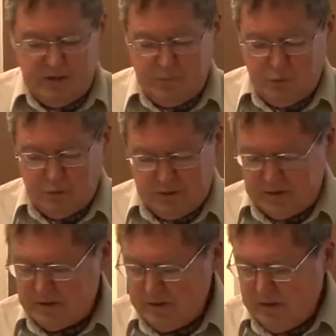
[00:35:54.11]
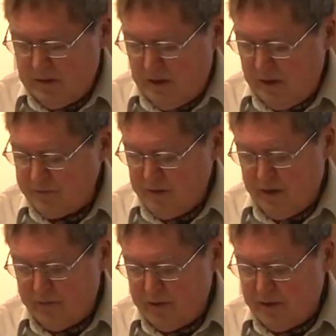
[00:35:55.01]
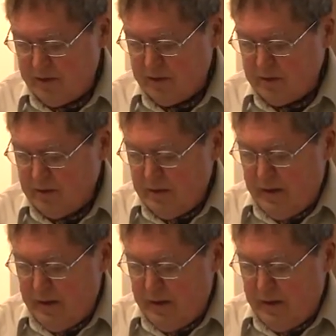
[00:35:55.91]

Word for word: importance of David here,